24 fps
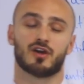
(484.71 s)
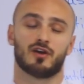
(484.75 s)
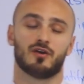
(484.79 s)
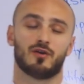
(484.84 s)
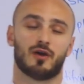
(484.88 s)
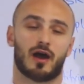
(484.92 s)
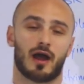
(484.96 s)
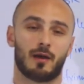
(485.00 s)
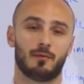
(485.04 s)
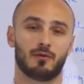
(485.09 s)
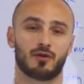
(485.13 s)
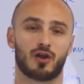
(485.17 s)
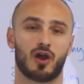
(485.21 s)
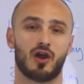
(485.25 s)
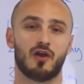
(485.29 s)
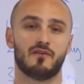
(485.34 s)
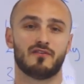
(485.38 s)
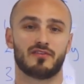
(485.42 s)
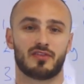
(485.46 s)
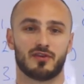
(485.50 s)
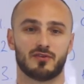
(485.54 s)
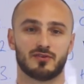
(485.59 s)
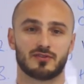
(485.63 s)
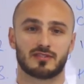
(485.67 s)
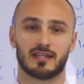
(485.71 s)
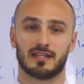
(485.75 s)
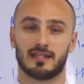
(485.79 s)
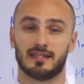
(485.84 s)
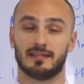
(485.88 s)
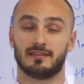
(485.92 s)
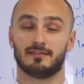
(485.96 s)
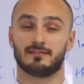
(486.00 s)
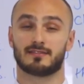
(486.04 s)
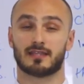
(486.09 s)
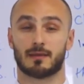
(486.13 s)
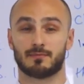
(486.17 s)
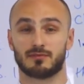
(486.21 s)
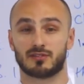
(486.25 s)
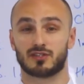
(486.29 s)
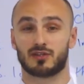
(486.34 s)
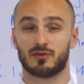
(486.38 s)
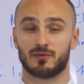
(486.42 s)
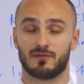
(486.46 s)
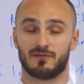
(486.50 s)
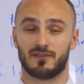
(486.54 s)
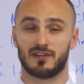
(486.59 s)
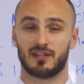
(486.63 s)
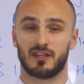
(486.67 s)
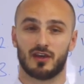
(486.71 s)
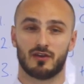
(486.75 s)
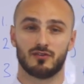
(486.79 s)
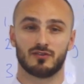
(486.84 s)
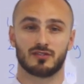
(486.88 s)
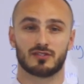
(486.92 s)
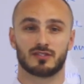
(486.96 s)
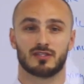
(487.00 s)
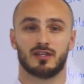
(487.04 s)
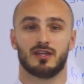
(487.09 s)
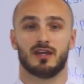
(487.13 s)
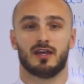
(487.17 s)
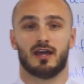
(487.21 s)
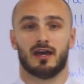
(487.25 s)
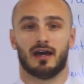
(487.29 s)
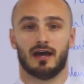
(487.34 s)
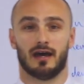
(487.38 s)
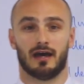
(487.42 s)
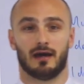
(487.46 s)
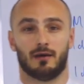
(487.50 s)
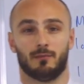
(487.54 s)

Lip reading: So I will go over those in subsequent videos,